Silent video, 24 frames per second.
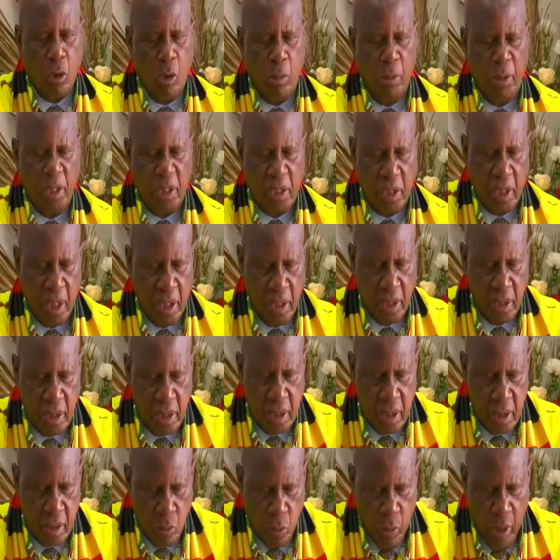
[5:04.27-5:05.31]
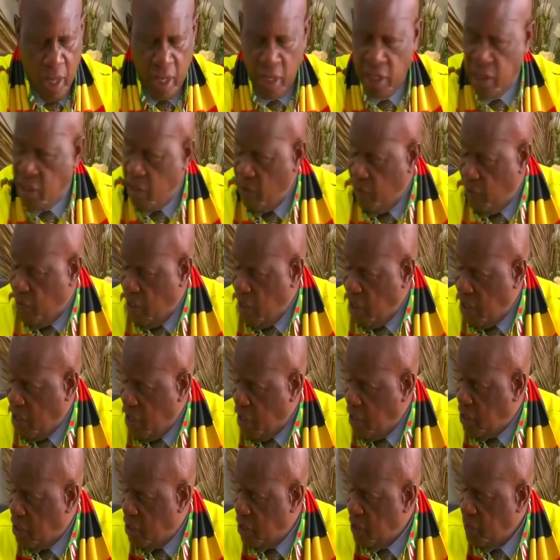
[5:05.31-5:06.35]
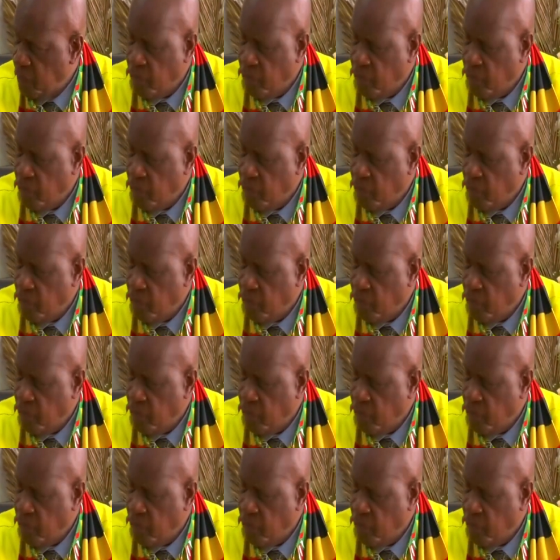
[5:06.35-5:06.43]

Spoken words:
commissioned Wangi 7 and 8,